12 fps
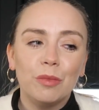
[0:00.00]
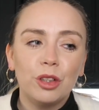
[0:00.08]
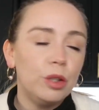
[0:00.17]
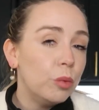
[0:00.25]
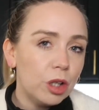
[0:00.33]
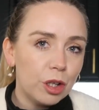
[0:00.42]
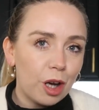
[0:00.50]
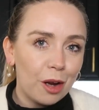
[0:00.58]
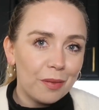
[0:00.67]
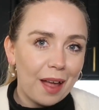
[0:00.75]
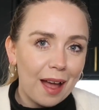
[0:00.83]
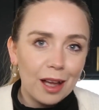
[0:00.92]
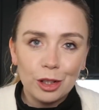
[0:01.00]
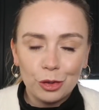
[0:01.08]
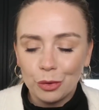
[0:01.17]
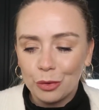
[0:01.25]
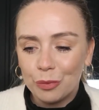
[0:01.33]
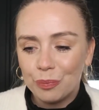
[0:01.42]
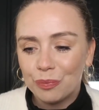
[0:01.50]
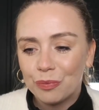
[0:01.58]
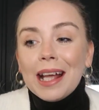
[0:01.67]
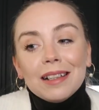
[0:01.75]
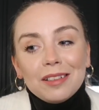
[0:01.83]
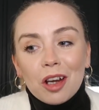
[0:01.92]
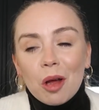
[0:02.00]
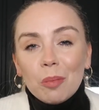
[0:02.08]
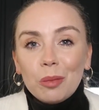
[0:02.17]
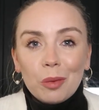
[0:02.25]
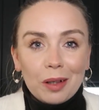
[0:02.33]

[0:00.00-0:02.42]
you wouldn't know that at all. Next up,